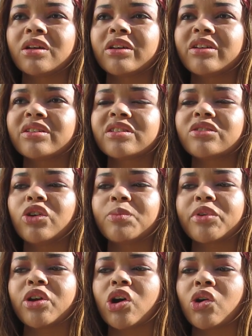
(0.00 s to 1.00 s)
Because
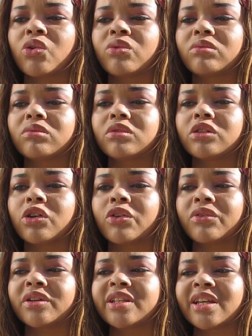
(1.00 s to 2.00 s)
Scorpio, you
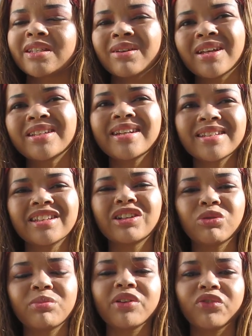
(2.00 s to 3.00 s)
know, it takes a, it takes a
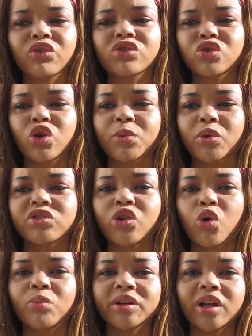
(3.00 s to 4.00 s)
little bit for a Scorpio to
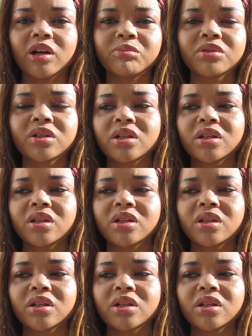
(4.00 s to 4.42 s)
open up